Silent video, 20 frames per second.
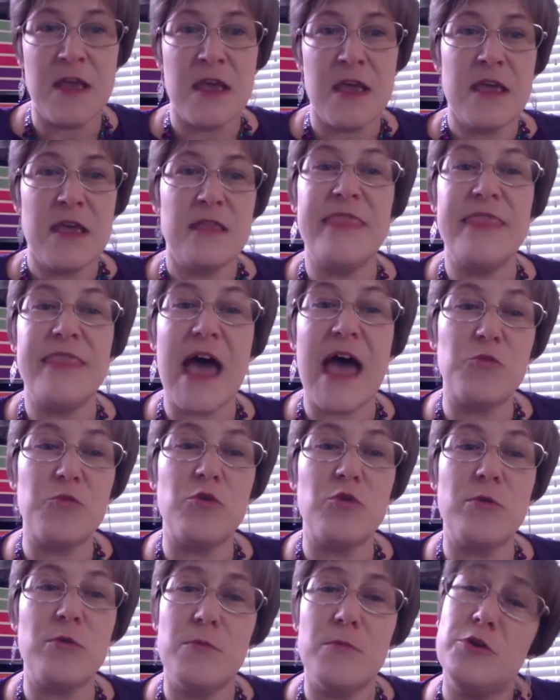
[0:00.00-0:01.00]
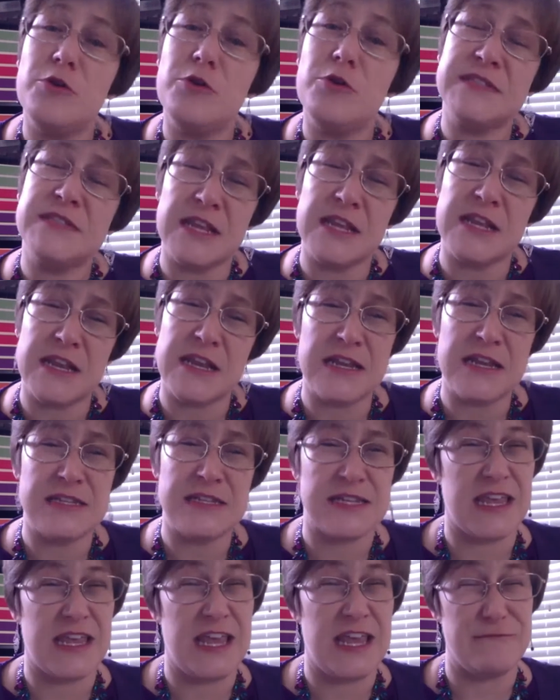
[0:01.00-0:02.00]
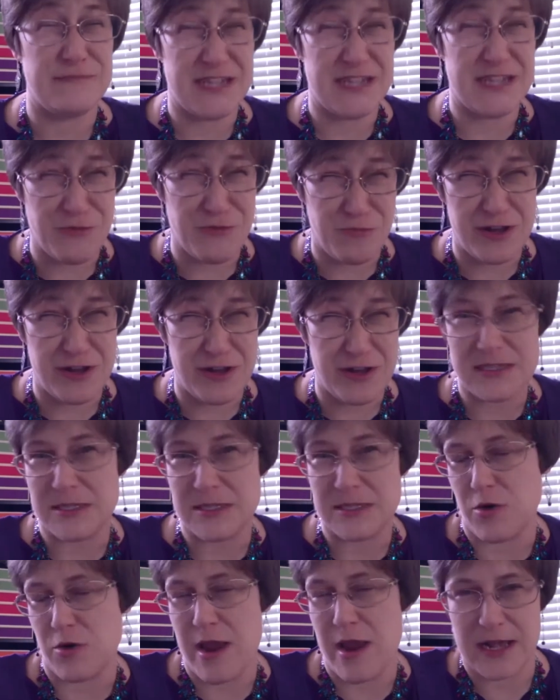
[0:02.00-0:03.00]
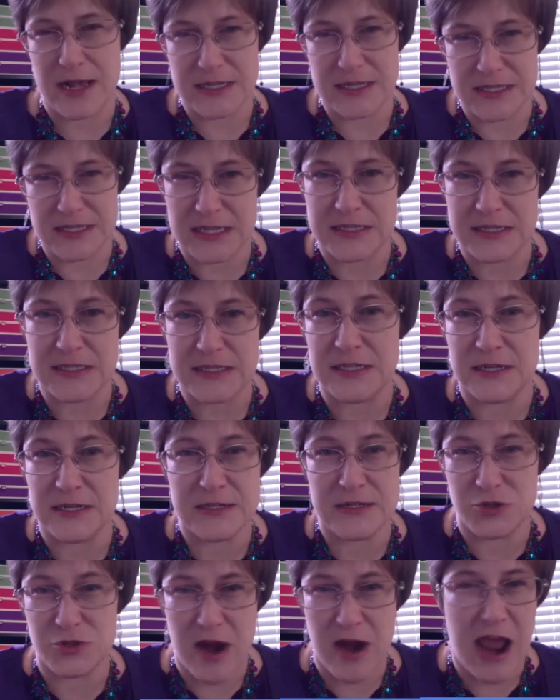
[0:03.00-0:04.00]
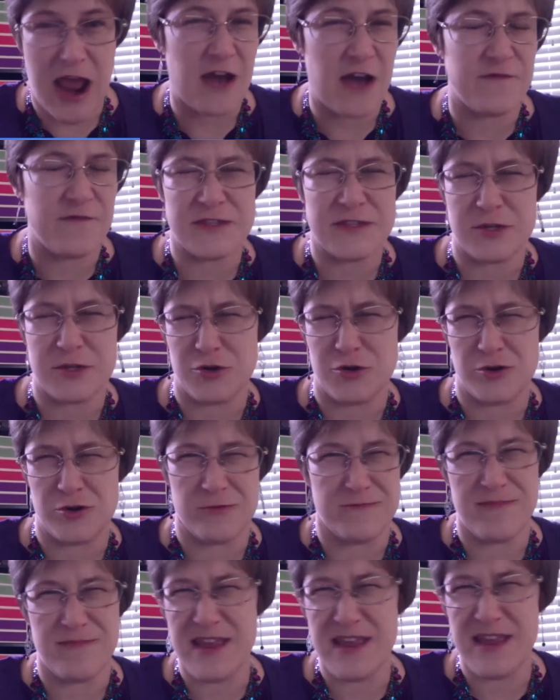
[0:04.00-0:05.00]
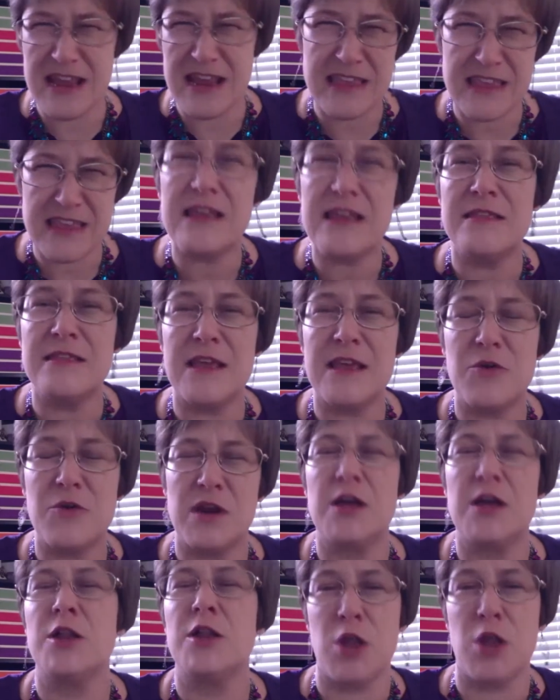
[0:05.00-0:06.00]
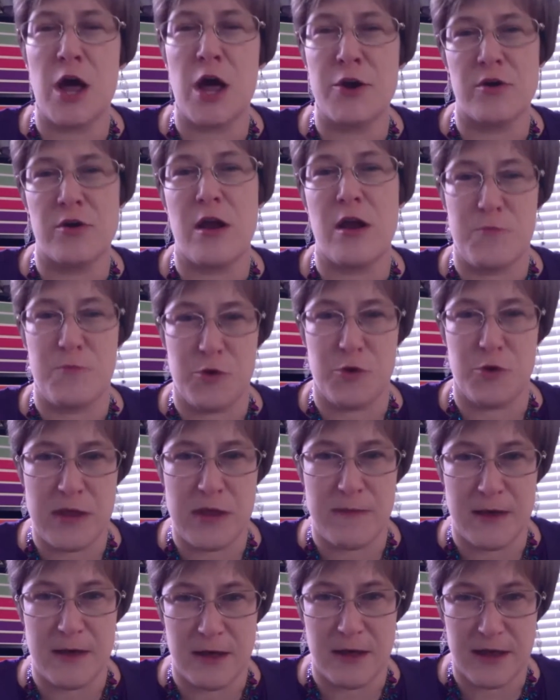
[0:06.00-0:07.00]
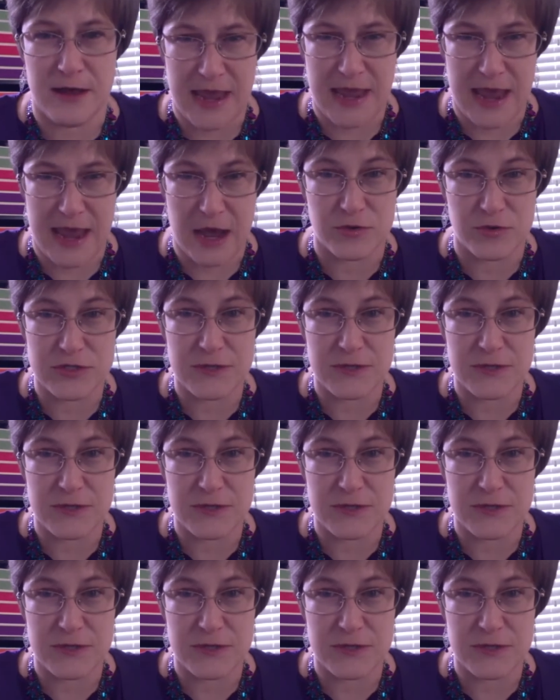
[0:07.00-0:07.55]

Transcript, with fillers: That removes the need to keep templates or excess drafts or anything that would clutter up your email account.